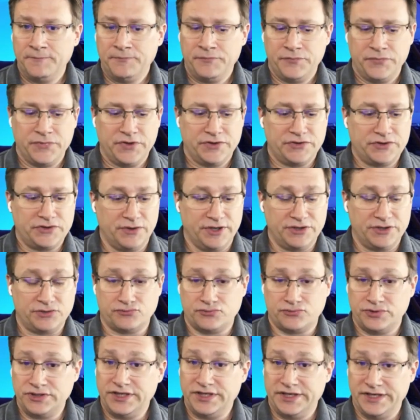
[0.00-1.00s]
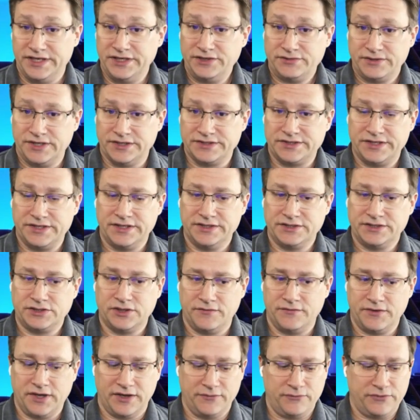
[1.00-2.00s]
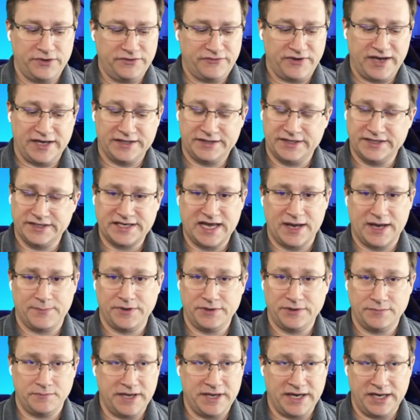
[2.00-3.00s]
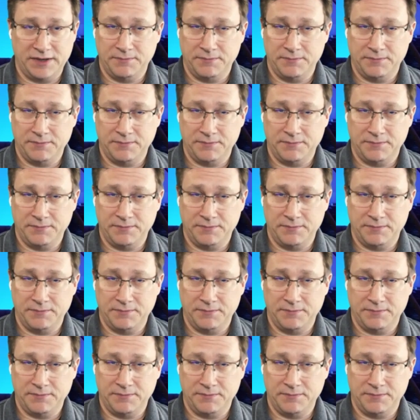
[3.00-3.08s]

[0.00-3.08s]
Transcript: So it's really interesting. It's a, uh, we've had this happen many,